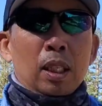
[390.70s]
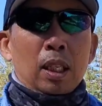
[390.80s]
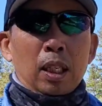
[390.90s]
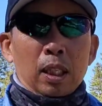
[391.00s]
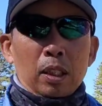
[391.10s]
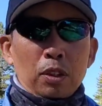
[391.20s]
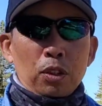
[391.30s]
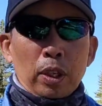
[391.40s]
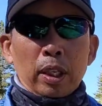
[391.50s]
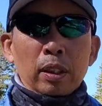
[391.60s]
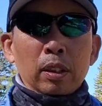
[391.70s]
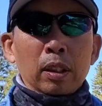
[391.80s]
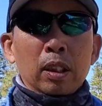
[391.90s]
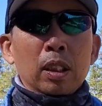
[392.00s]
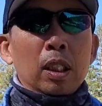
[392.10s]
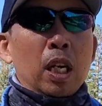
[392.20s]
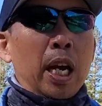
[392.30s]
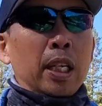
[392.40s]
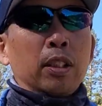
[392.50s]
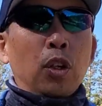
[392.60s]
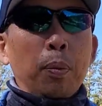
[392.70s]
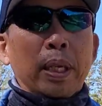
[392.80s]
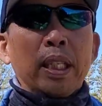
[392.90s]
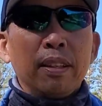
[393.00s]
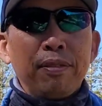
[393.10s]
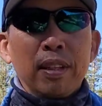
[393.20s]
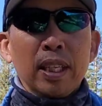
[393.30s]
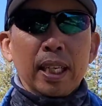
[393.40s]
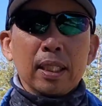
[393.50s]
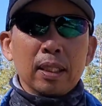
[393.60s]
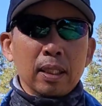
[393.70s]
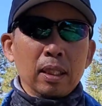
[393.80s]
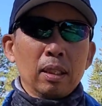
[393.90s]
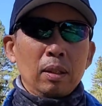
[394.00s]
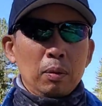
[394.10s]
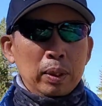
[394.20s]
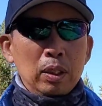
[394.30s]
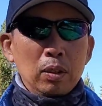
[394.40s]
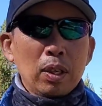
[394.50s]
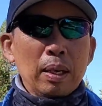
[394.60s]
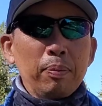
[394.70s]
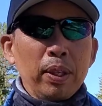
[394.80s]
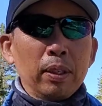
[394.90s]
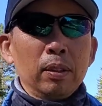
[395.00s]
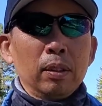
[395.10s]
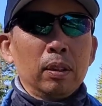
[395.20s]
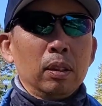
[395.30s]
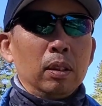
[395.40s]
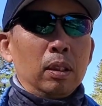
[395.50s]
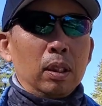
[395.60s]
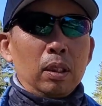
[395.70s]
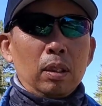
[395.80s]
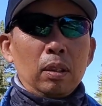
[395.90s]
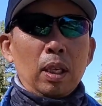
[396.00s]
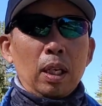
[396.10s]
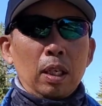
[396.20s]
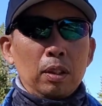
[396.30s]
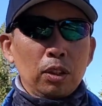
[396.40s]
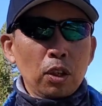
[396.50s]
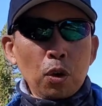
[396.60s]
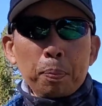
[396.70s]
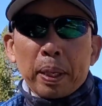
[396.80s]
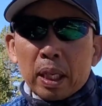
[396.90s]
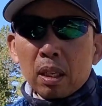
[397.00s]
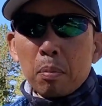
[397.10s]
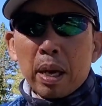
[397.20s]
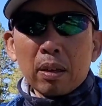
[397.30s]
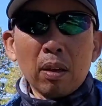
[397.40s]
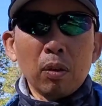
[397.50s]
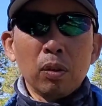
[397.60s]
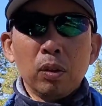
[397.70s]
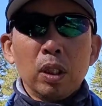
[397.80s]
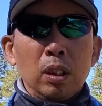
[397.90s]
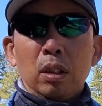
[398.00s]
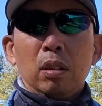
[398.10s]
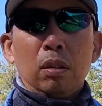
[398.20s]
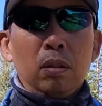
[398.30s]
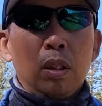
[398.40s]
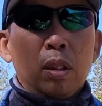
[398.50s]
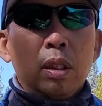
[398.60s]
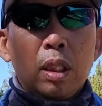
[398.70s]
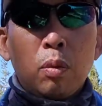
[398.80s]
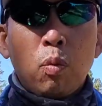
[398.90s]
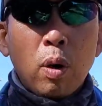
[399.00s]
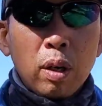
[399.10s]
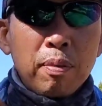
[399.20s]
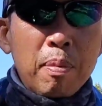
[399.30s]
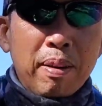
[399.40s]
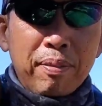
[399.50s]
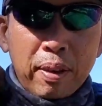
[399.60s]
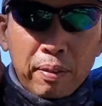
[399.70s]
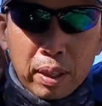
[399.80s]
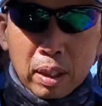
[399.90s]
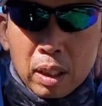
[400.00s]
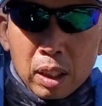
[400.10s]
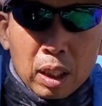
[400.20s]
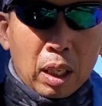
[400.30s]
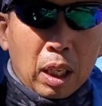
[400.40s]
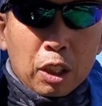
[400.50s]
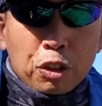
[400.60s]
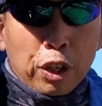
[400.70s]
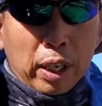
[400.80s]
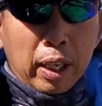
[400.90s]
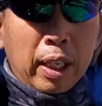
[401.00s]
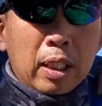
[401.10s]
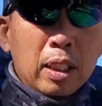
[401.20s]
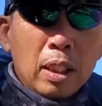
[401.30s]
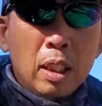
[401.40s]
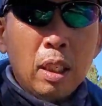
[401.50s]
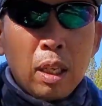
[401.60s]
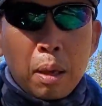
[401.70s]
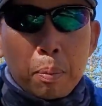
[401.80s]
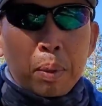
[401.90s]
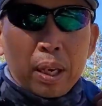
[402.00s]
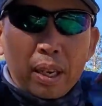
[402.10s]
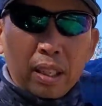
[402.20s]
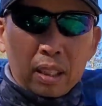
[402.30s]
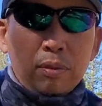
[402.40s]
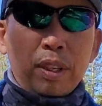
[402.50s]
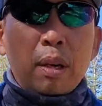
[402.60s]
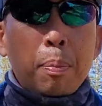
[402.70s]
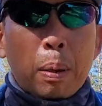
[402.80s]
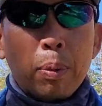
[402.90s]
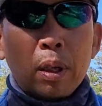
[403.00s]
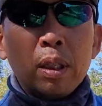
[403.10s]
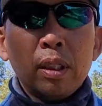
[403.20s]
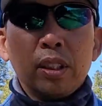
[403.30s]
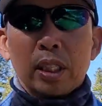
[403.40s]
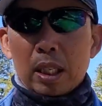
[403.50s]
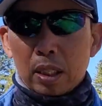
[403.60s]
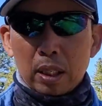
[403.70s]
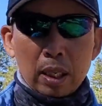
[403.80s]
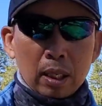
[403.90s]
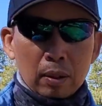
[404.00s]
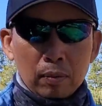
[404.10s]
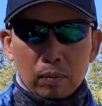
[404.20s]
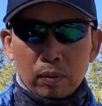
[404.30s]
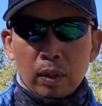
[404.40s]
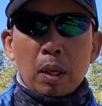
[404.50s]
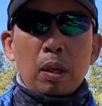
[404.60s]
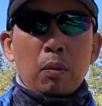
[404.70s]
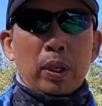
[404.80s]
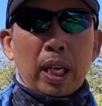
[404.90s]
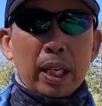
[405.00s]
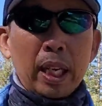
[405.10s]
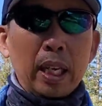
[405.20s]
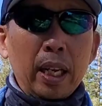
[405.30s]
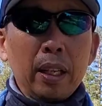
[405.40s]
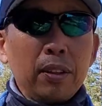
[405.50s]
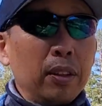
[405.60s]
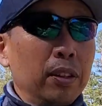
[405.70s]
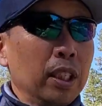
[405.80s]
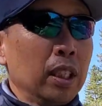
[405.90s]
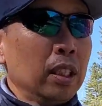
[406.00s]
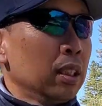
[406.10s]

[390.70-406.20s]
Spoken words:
The trail has so many different lakes when you go up there. Snow Peak in the background. This is one of my favorite trailheads, and it's very popular. You can see we got here at 8:30.